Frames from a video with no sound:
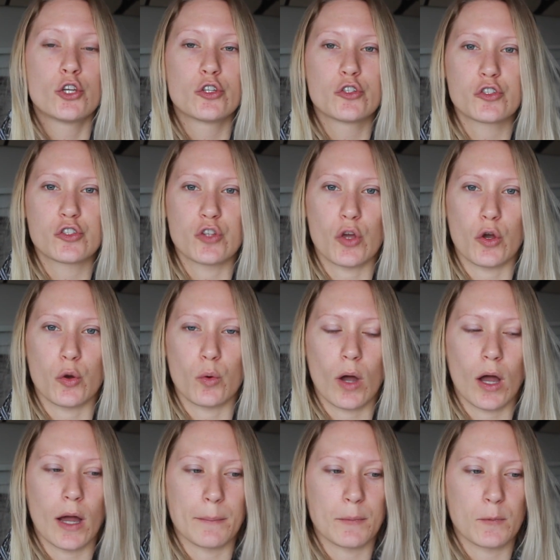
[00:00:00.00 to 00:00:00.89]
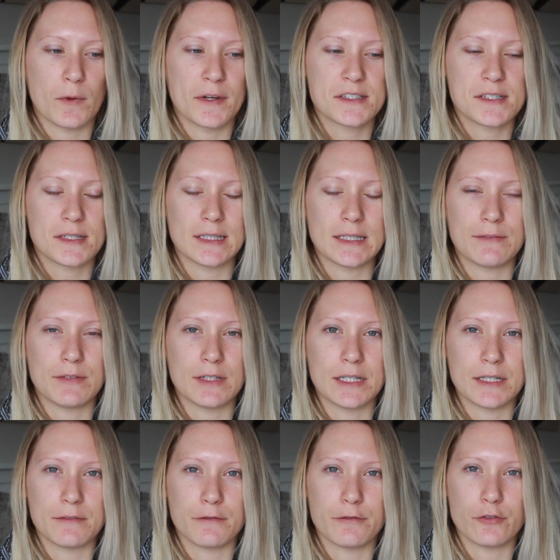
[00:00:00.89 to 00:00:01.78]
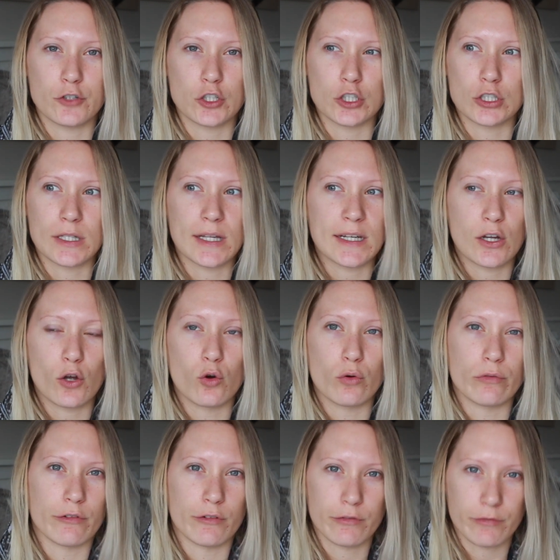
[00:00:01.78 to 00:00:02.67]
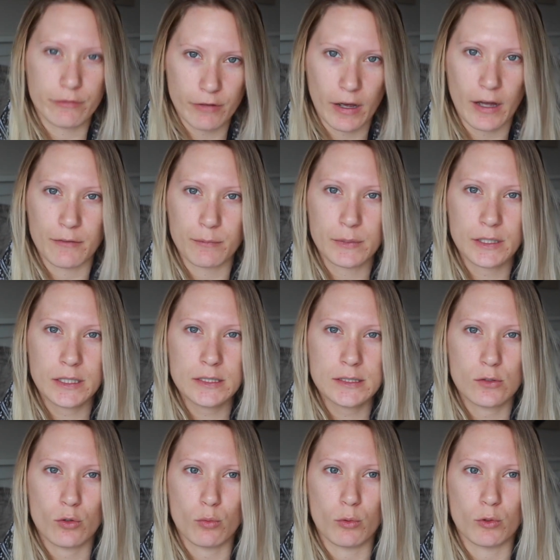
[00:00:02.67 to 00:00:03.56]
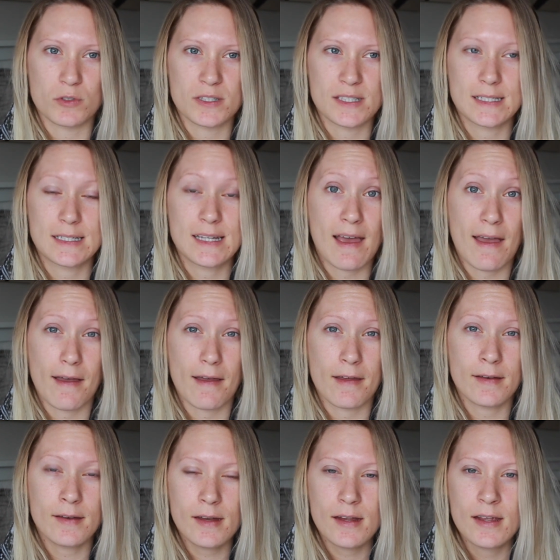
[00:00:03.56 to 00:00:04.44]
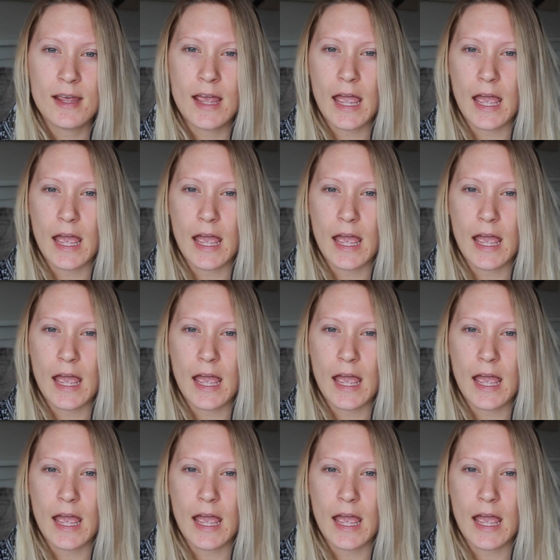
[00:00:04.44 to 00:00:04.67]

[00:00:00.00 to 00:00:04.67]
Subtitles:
So I'm going to leave it in for like over 5 minutes, almost 10,